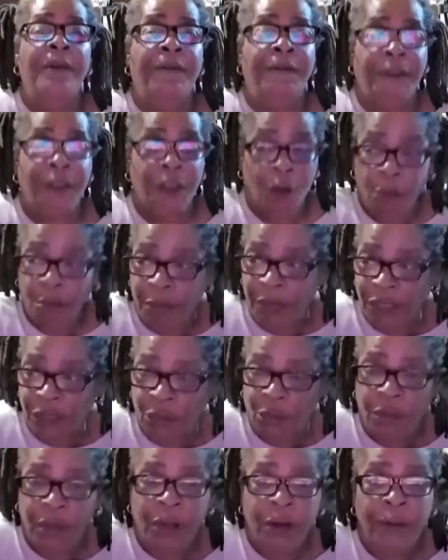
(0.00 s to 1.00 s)
for your
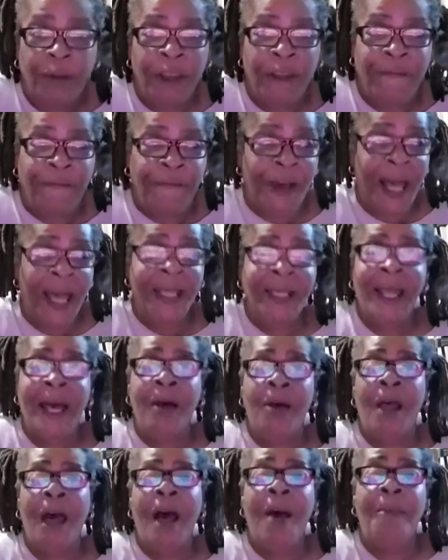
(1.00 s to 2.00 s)
mental health and find
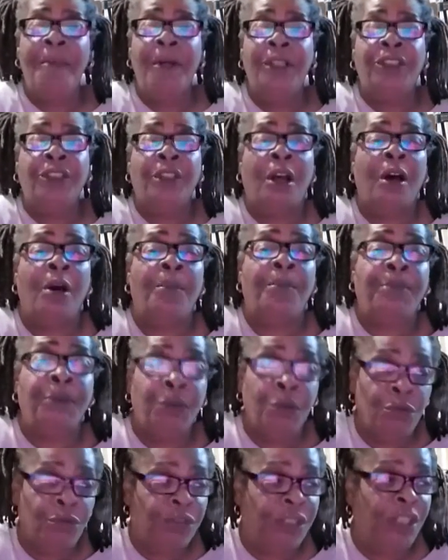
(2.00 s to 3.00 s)
out how much
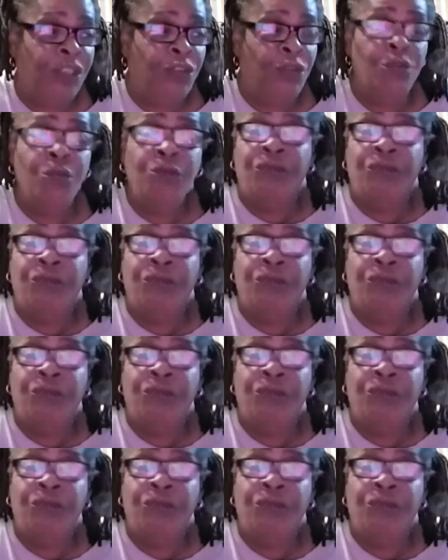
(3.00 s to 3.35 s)
abuse that